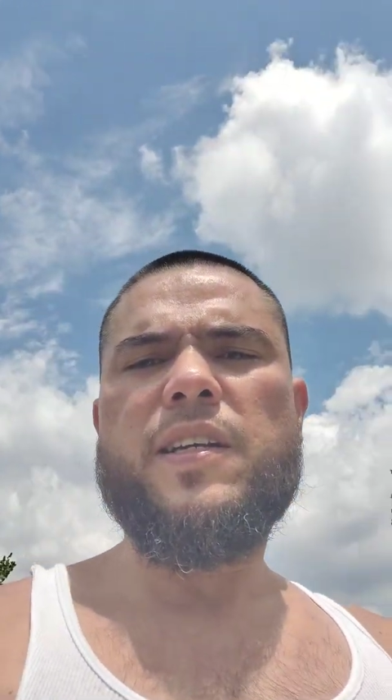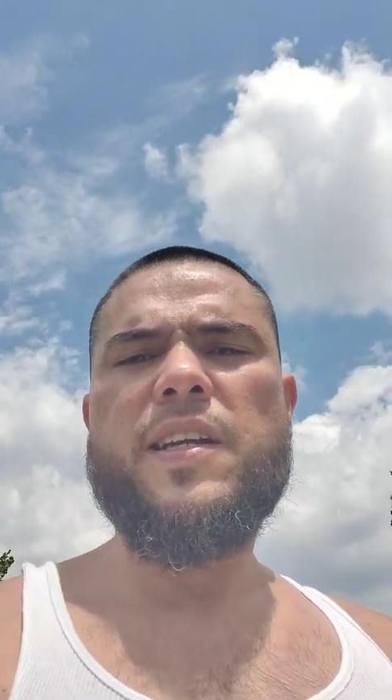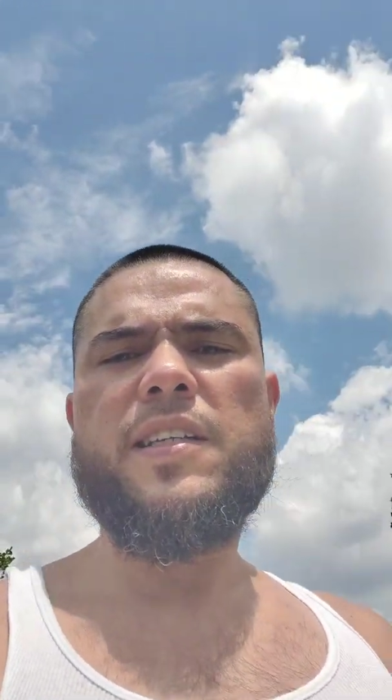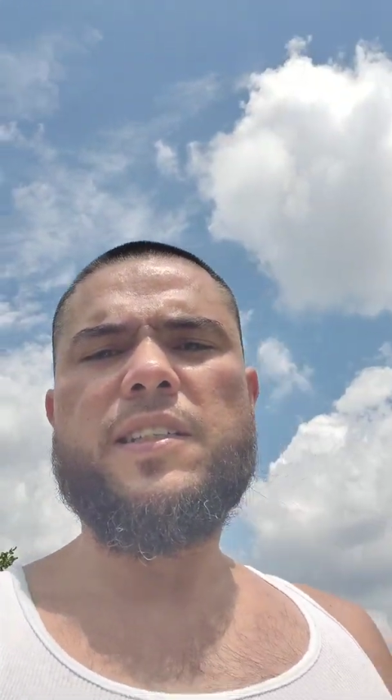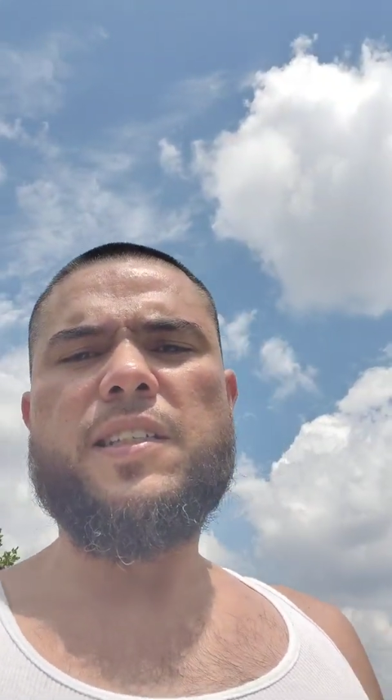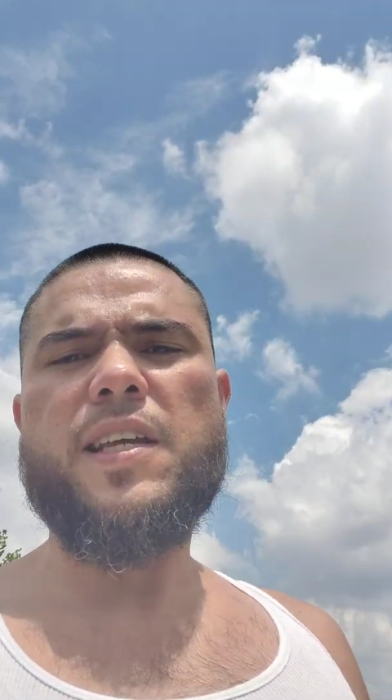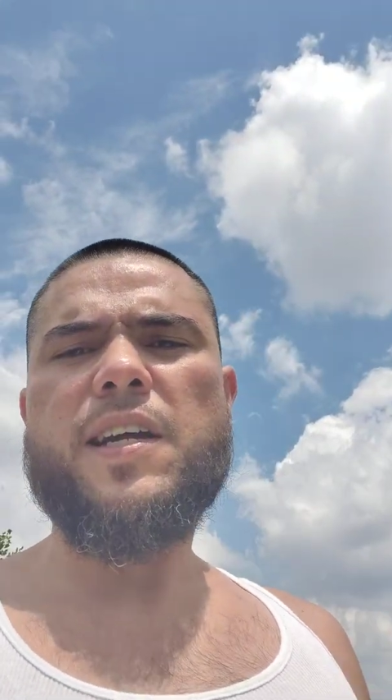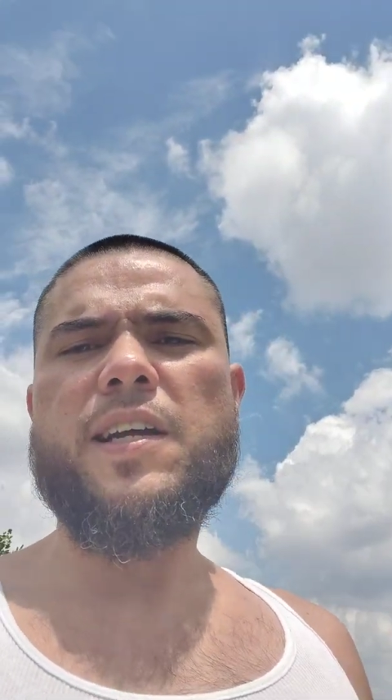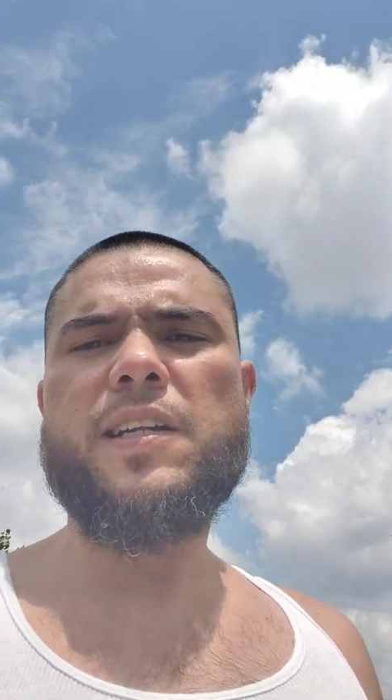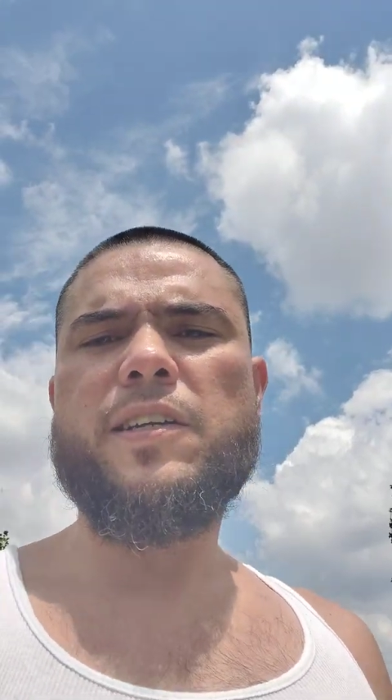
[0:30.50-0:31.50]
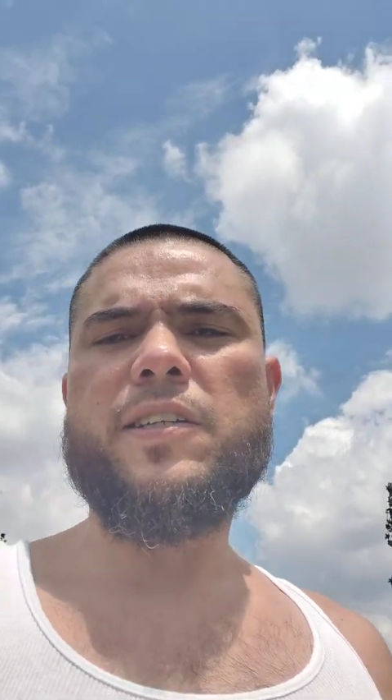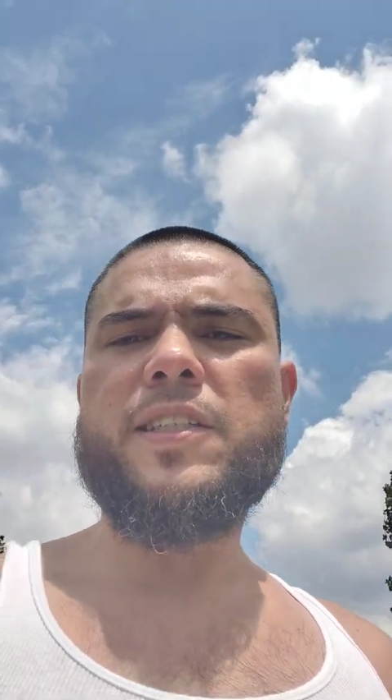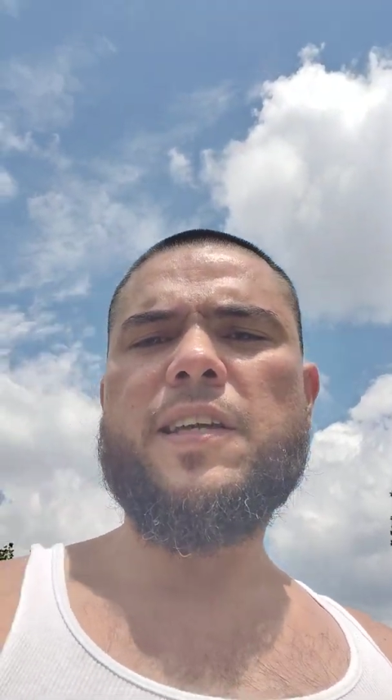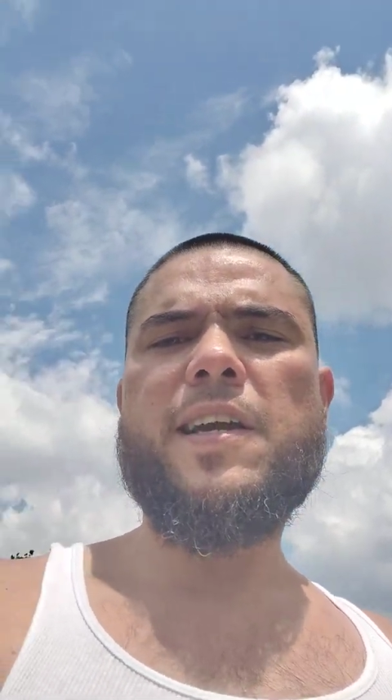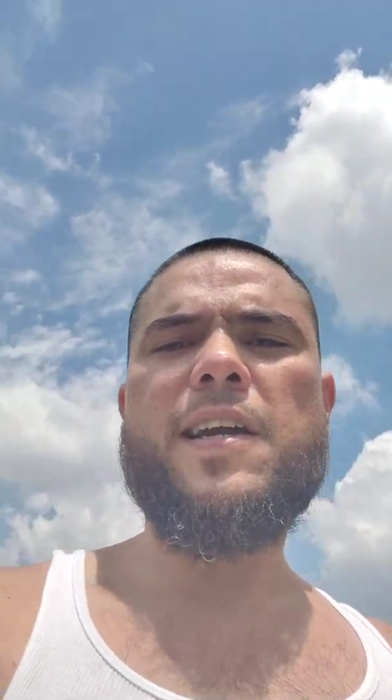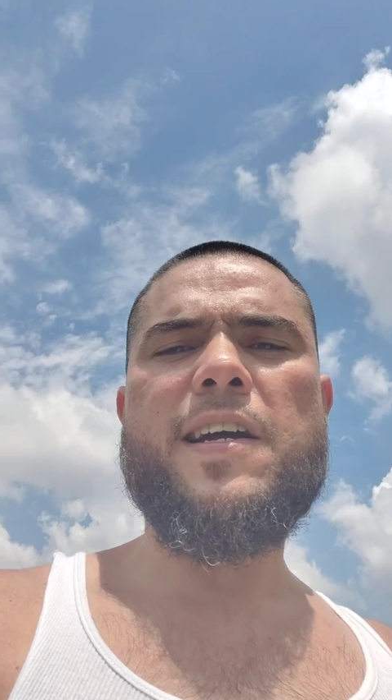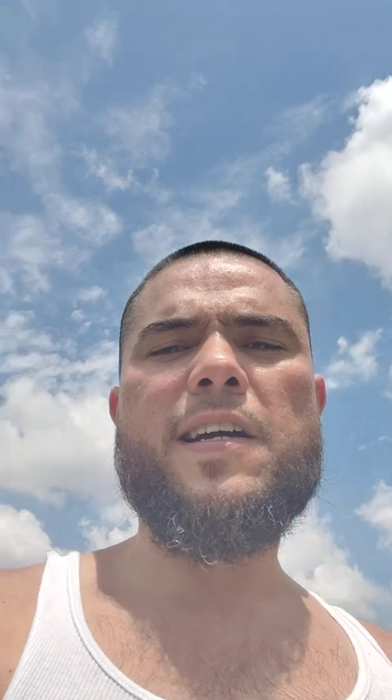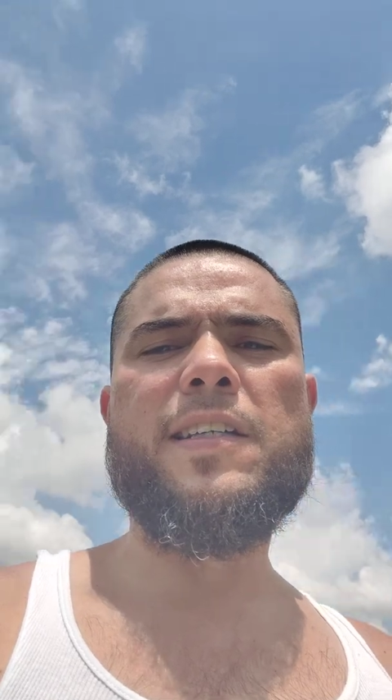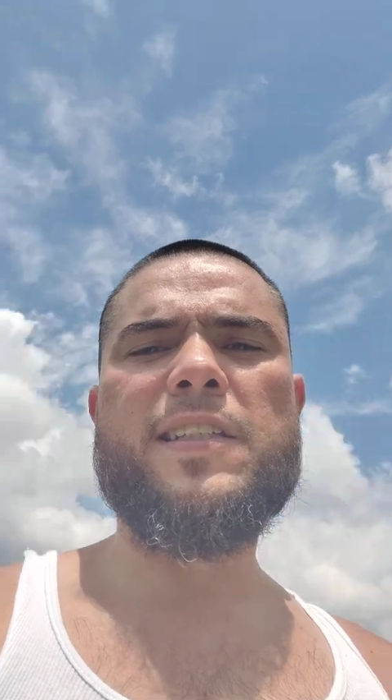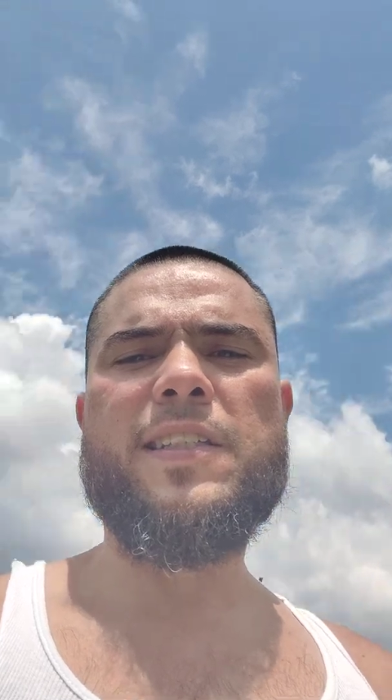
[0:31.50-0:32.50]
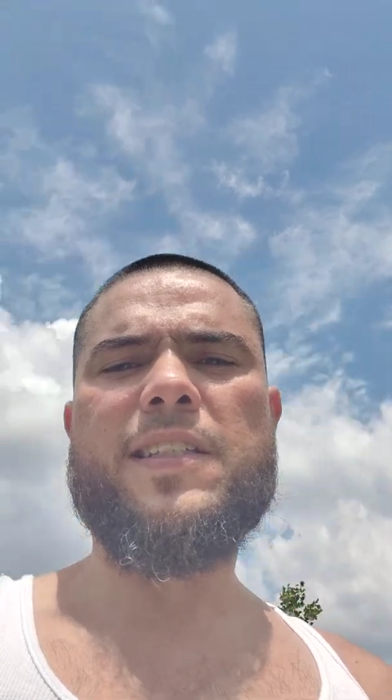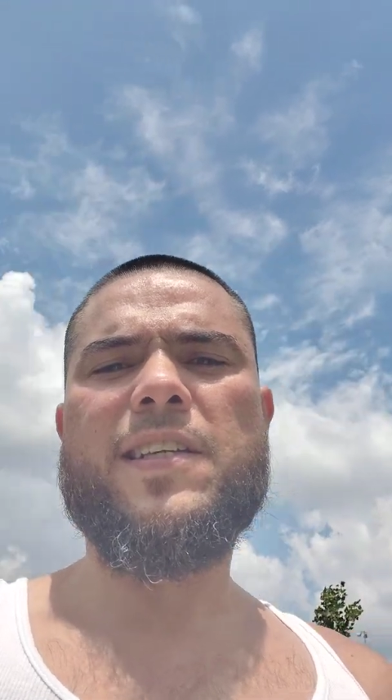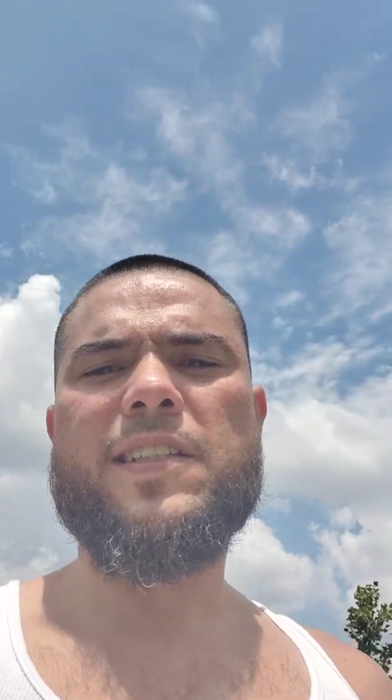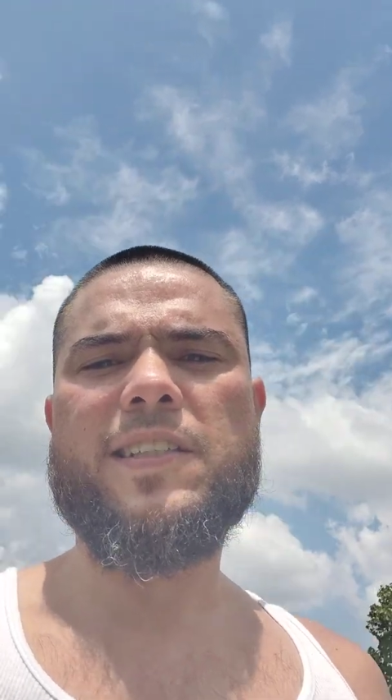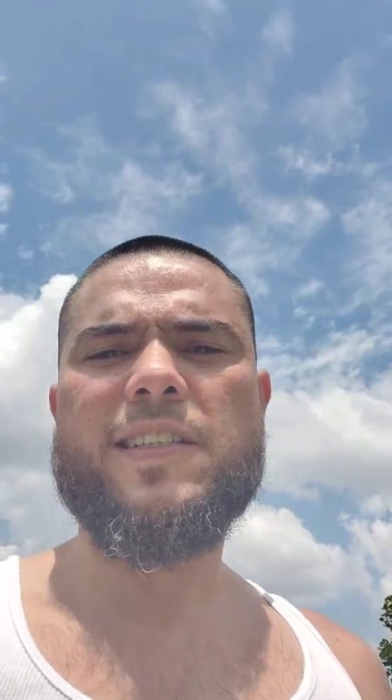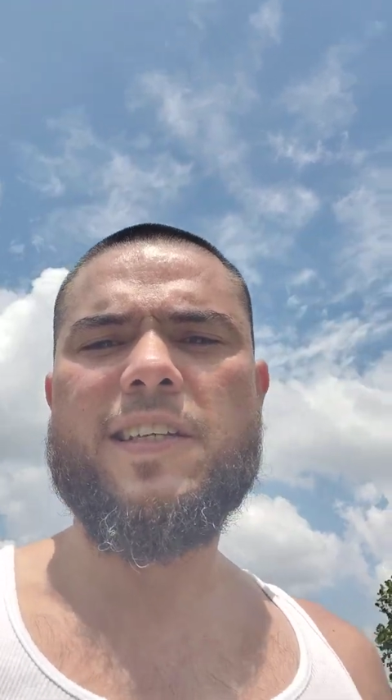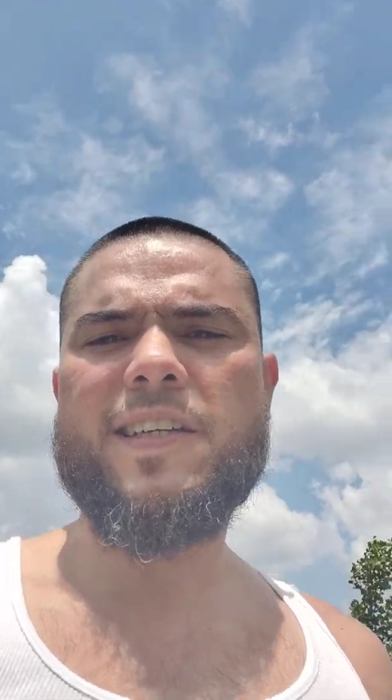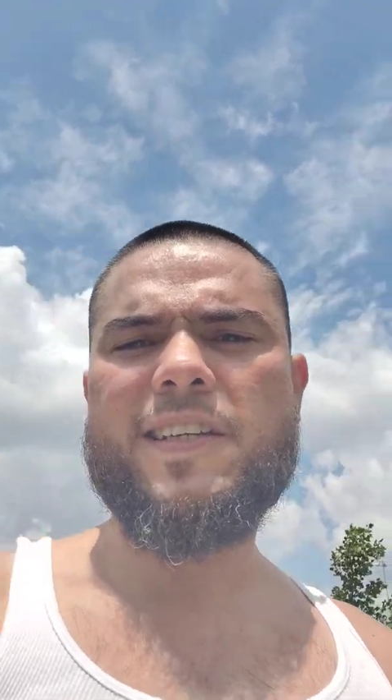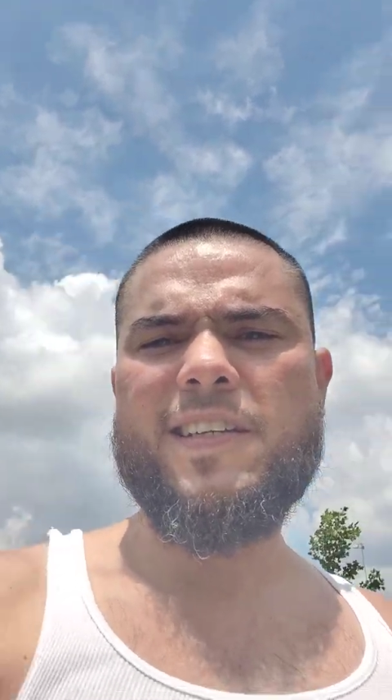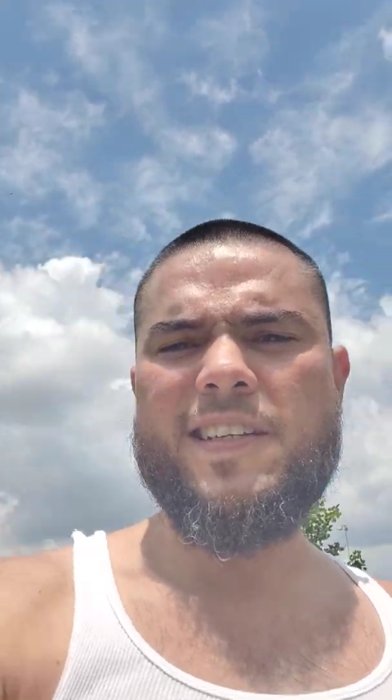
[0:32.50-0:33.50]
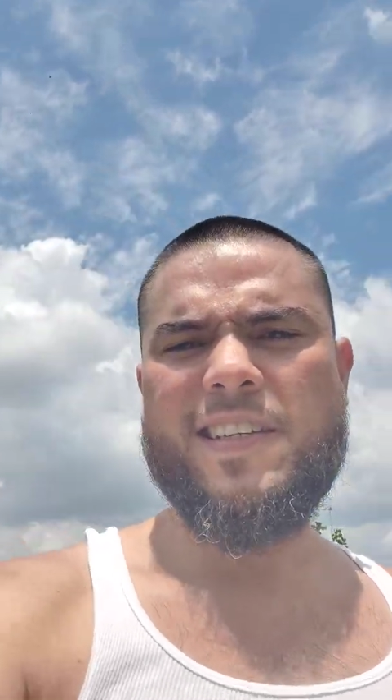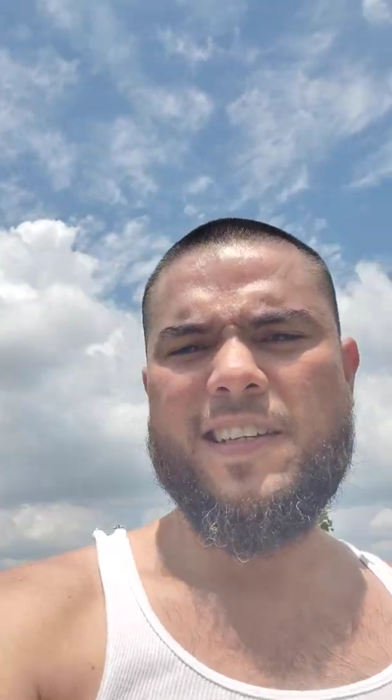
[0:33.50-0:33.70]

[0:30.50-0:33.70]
Nice clear skies, sunshine.